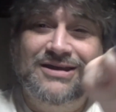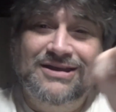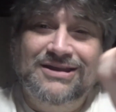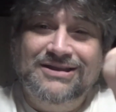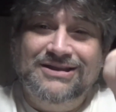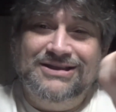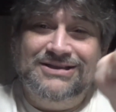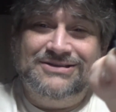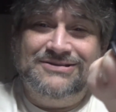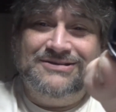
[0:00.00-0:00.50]

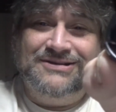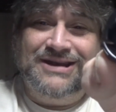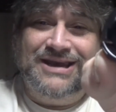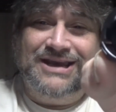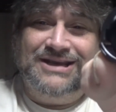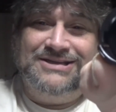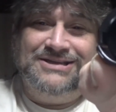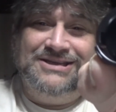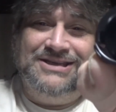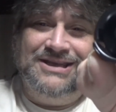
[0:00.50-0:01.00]
this one
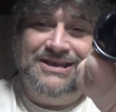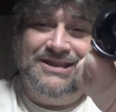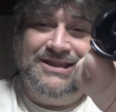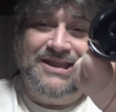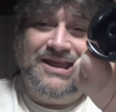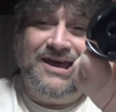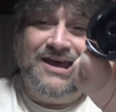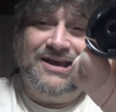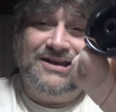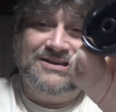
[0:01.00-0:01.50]
actually
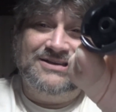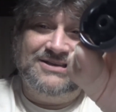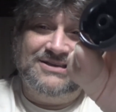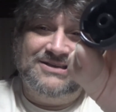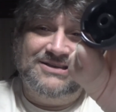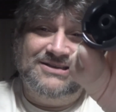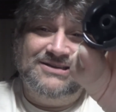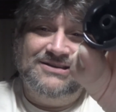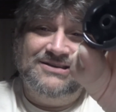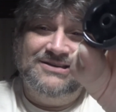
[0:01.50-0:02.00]

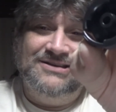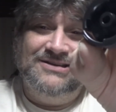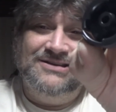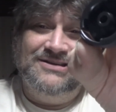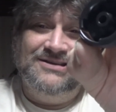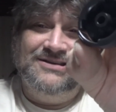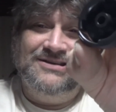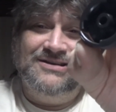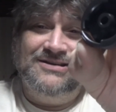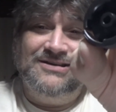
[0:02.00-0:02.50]
locks
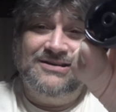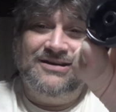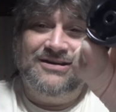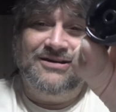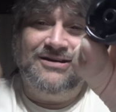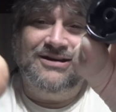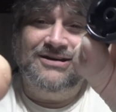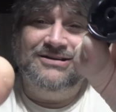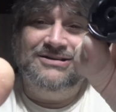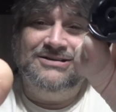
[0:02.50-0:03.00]

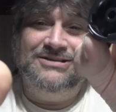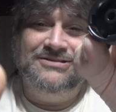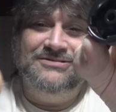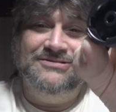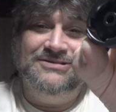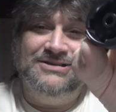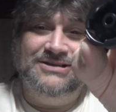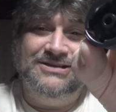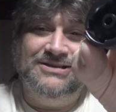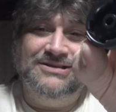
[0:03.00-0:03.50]
onto
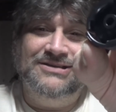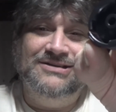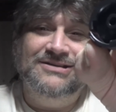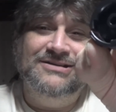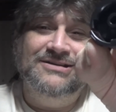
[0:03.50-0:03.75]
the